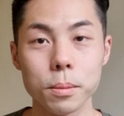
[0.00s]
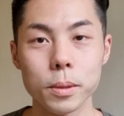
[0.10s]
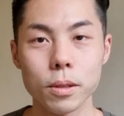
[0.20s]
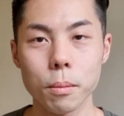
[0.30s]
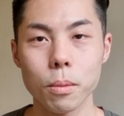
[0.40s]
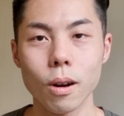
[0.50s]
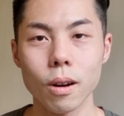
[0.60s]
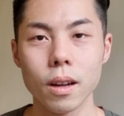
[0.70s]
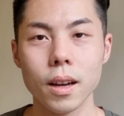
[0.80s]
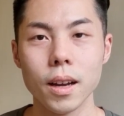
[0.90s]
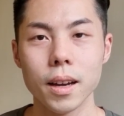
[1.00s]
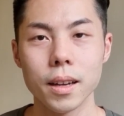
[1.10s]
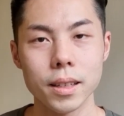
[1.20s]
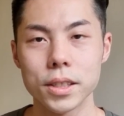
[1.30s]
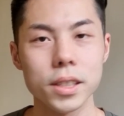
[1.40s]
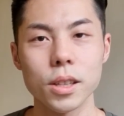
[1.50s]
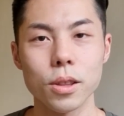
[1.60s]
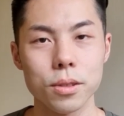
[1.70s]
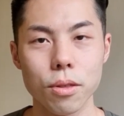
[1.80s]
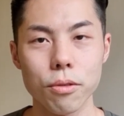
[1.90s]
building block. It's just a
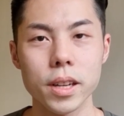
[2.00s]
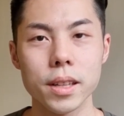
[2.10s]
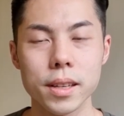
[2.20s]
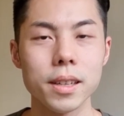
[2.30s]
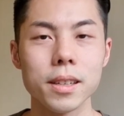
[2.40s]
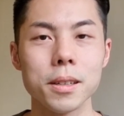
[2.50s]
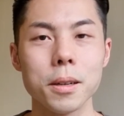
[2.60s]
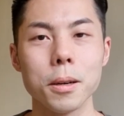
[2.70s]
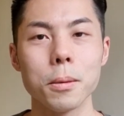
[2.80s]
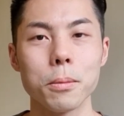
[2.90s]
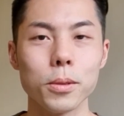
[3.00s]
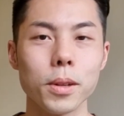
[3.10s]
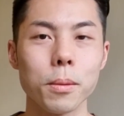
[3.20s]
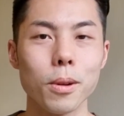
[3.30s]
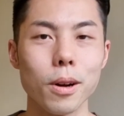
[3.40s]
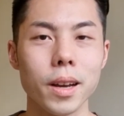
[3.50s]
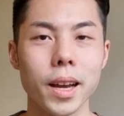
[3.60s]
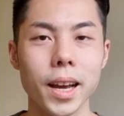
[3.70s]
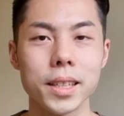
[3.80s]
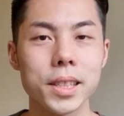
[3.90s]
3-tier building block.
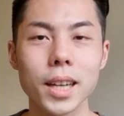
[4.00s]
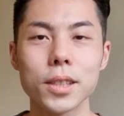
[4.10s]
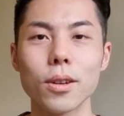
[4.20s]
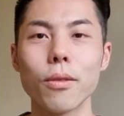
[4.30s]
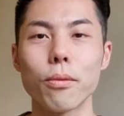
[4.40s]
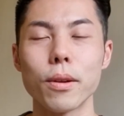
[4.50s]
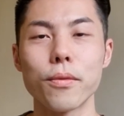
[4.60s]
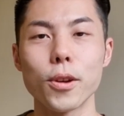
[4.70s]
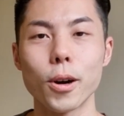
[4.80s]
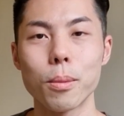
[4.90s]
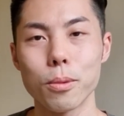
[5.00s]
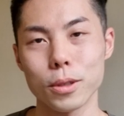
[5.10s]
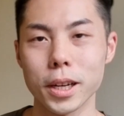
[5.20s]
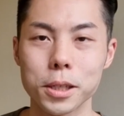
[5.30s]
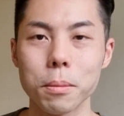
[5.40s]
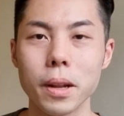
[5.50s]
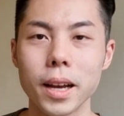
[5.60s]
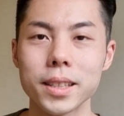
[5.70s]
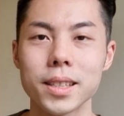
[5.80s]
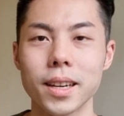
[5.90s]
And it starts off with your protection
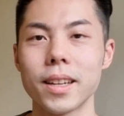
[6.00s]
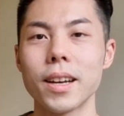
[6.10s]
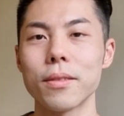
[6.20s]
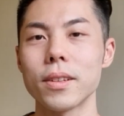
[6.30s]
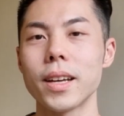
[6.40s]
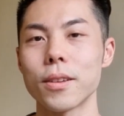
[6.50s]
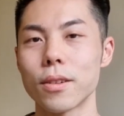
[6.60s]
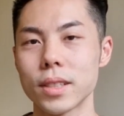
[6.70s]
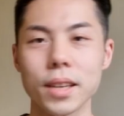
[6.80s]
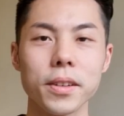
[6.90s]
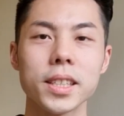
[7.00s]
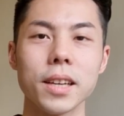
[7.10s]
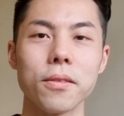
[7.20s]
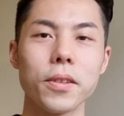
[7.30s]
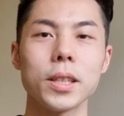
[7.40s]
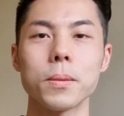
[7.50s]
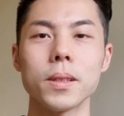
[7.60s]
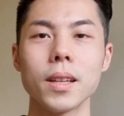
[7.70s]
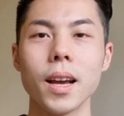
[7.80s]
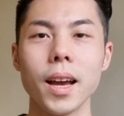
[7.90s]
plans, and then after that, your savings and
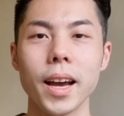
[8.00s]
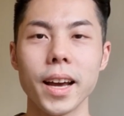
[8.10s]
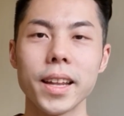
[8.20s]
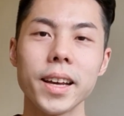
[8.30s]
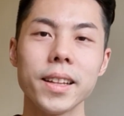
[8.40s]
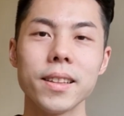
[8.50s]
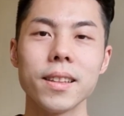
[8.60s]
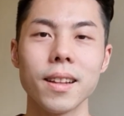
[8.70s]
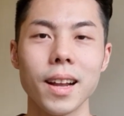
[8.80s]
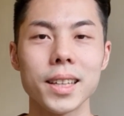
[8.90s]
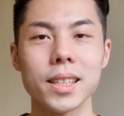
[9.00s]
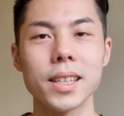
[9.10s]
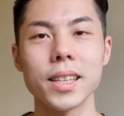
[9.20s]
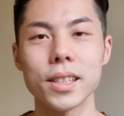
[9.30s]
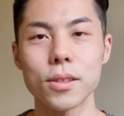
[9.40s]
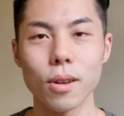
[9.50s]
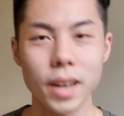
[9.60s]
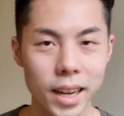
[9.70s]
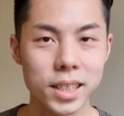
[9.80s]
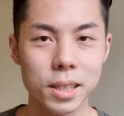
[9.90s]
investment. And then lastly, it's your
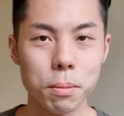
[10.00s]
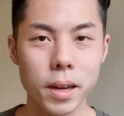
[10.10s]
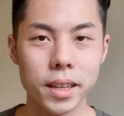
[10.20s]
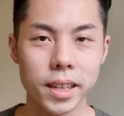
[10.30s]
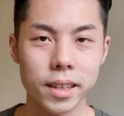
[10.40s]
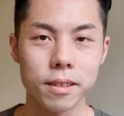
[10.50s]
legacy planning.